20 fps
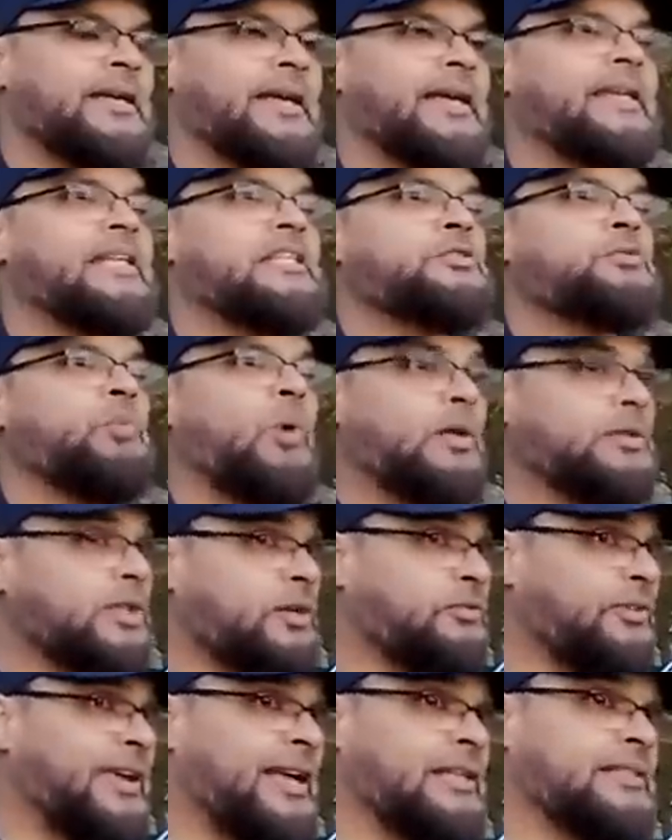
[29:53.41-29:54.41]
it is what
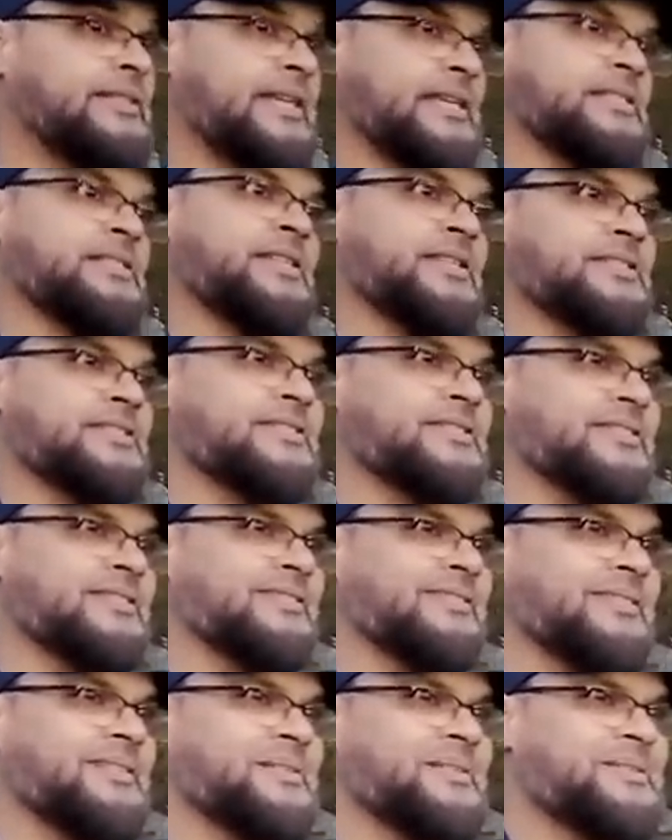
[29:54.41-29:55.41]
the real test is.
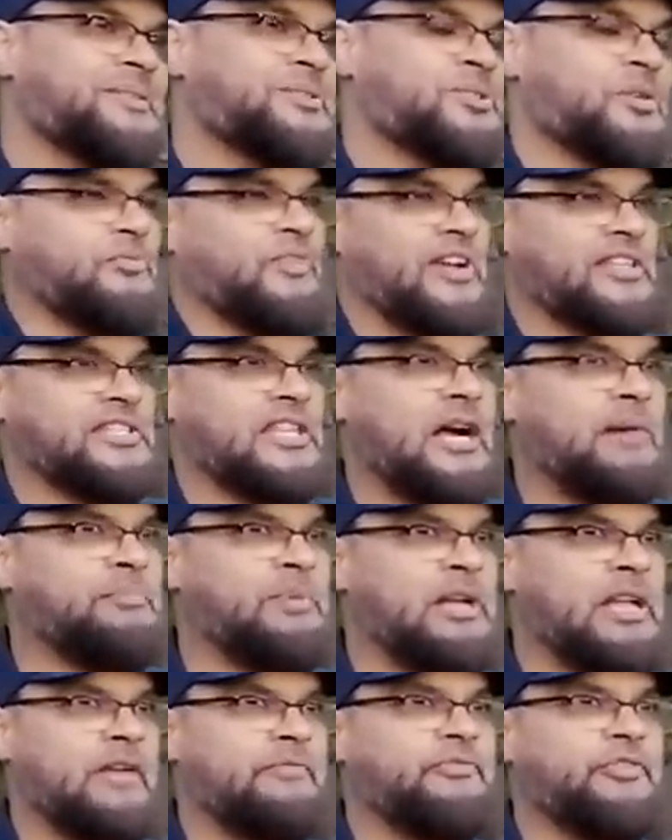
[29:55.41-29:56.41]
So for
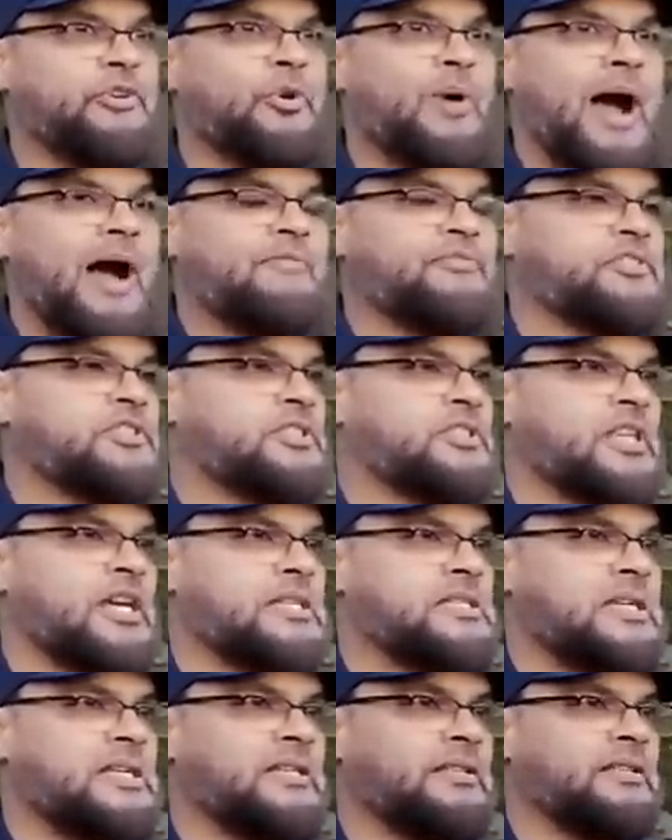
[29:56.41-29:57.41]
example, if you have
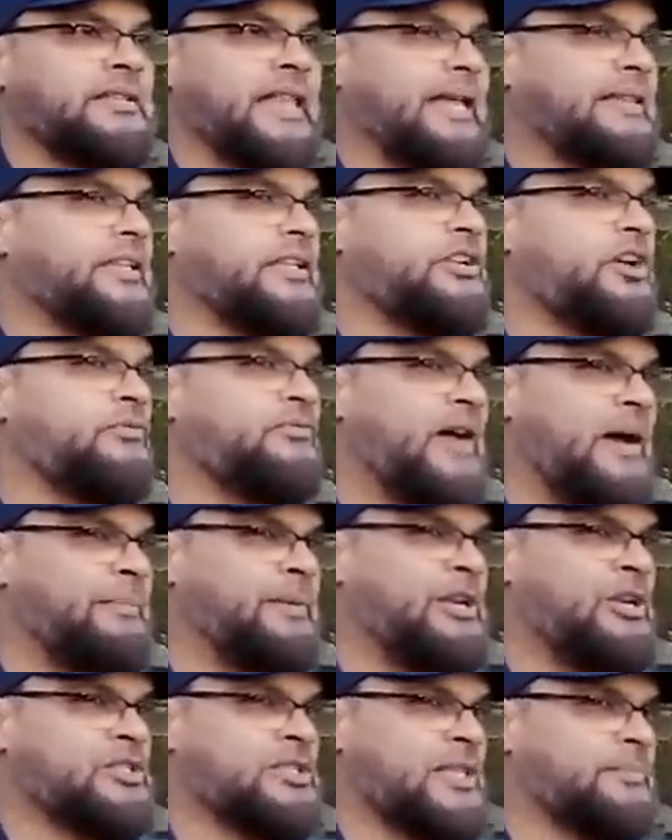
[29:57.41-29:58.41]
certain death in your
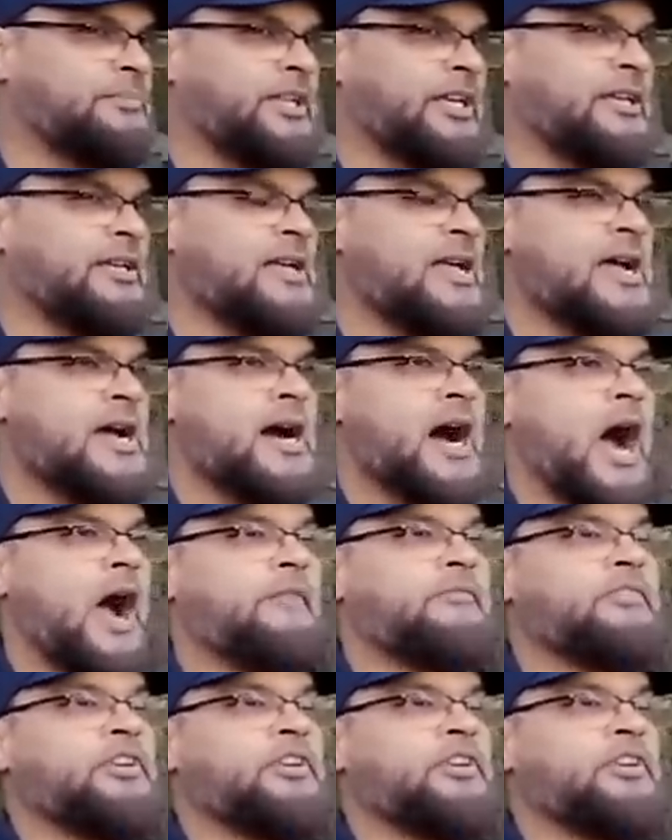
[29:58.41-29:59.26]
family or something, how